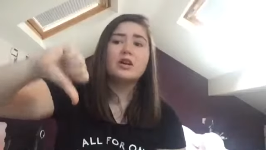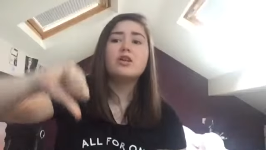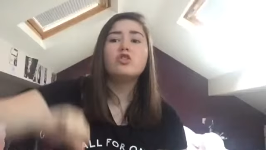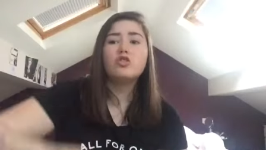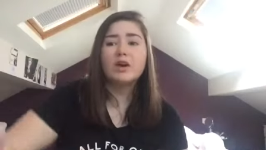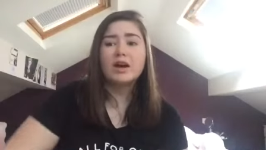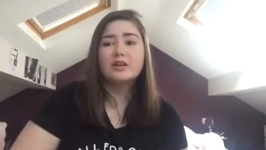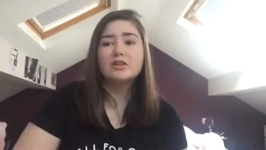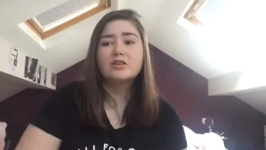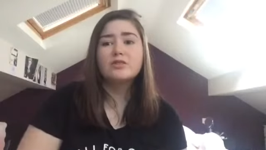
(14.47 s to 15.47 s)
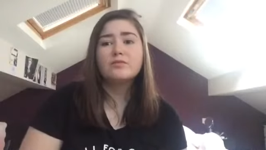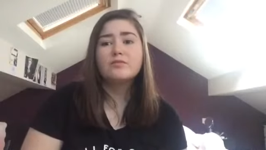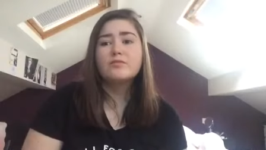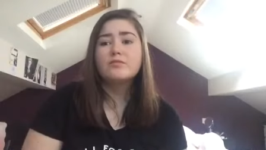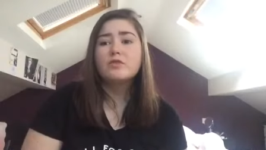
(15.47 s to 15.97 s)
and trash.
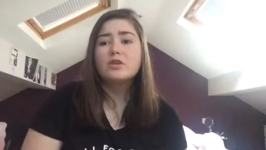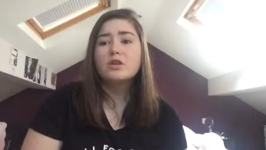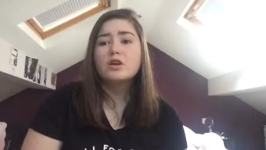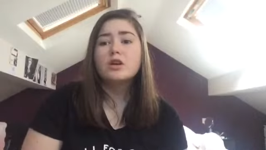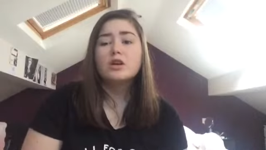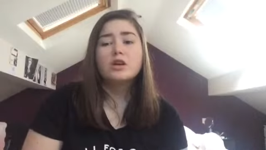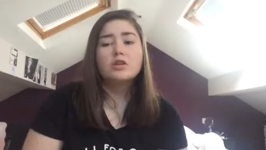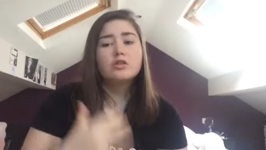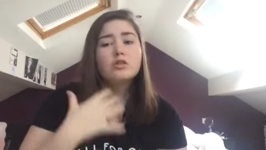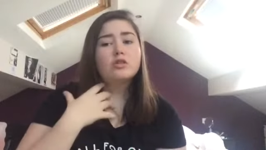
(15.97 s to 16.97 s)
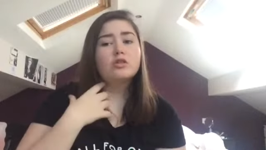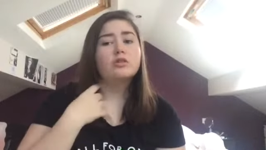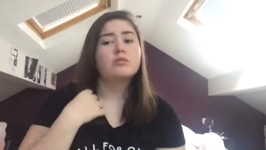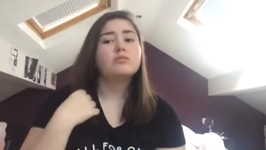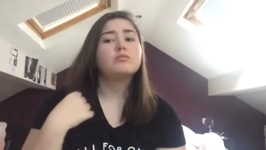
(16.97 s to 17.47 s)

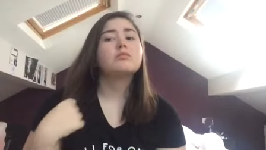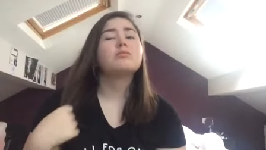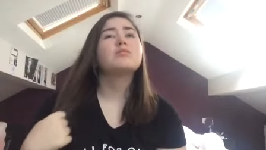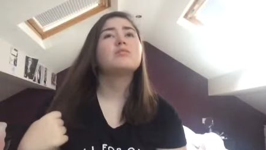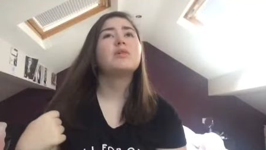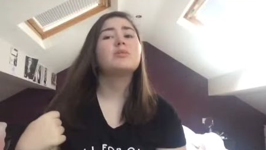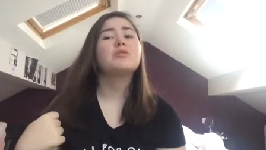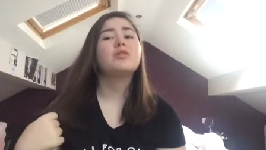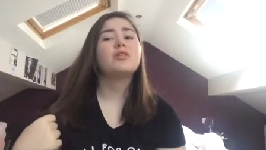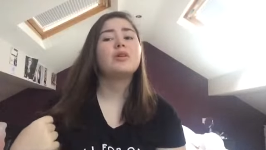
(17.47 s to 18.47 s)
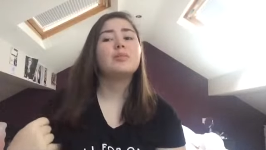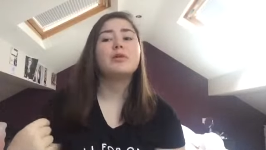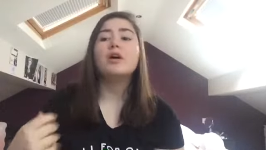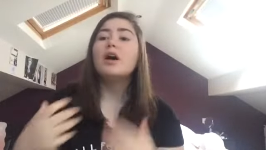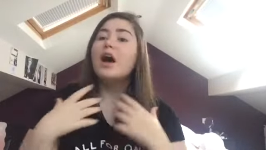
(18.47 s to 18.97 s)
So, I'm sorry,
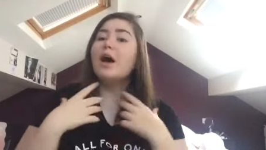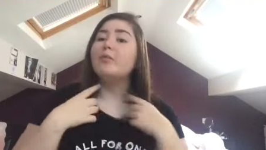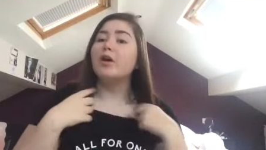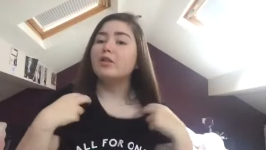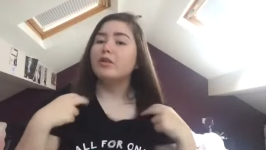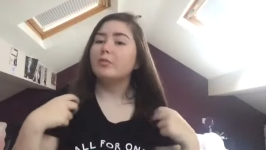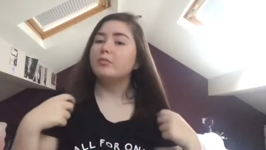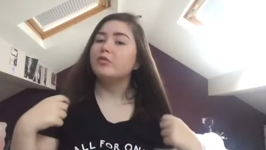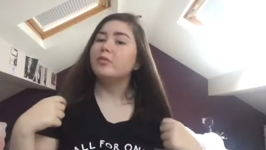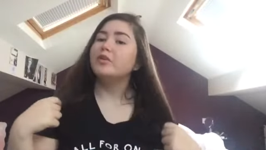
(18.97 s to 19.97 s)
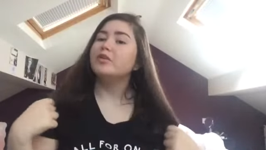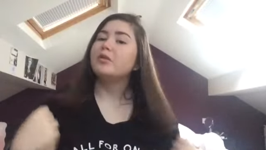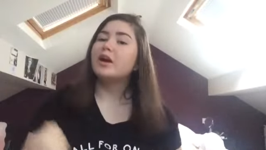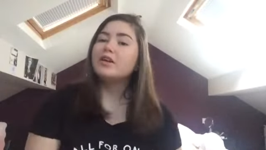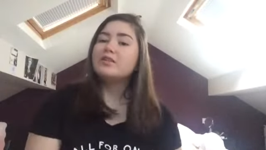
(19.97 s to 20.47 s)
but I'm loving my
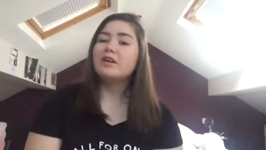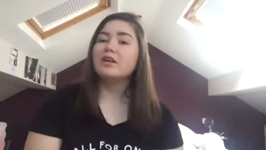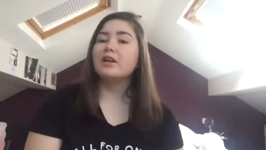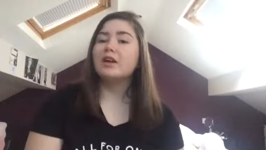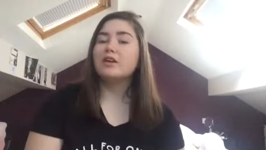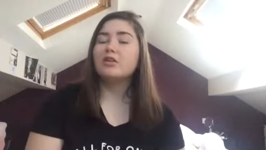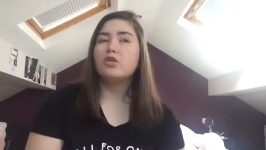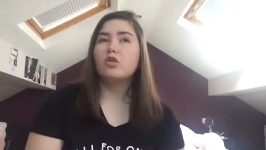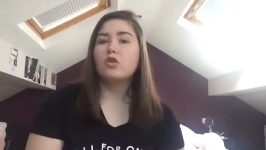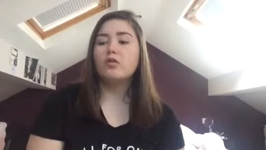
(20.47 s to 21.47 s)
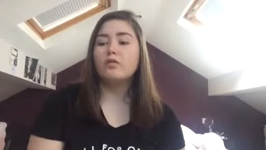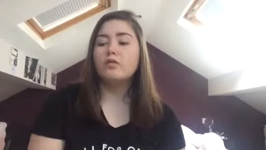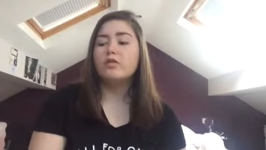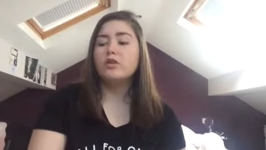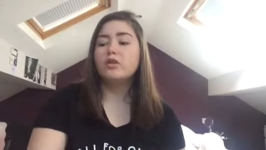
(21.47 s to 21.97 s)
new hairstyle. I had it cut on
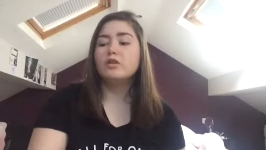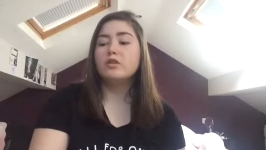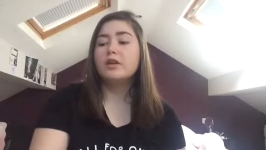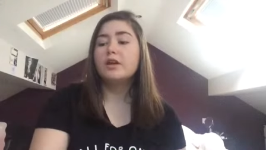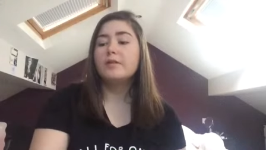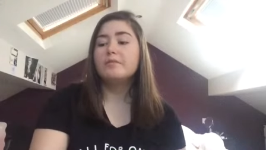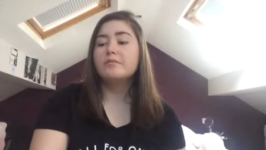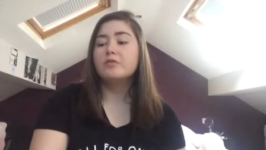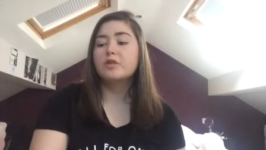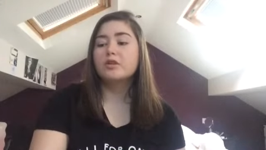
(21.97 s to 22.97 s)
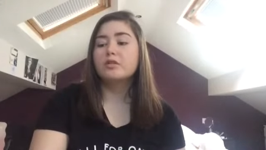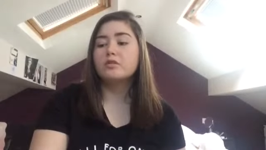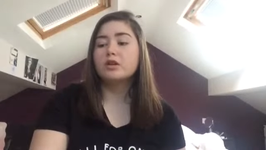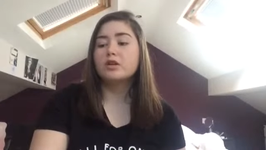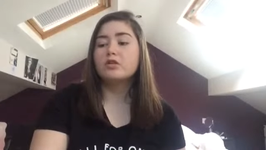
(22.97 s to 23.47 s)
Thursday, so like
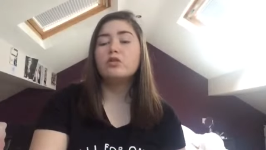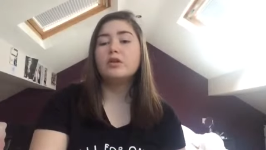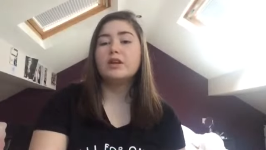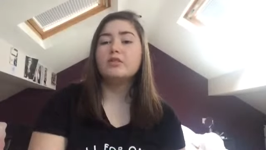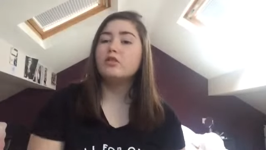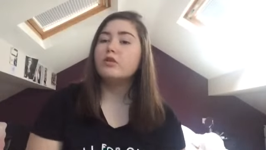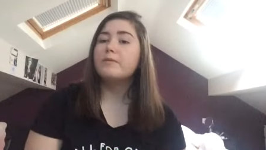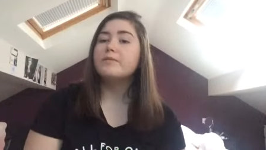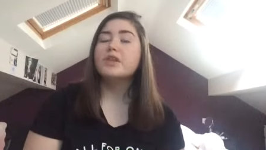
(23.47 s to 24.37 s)
2 days ago,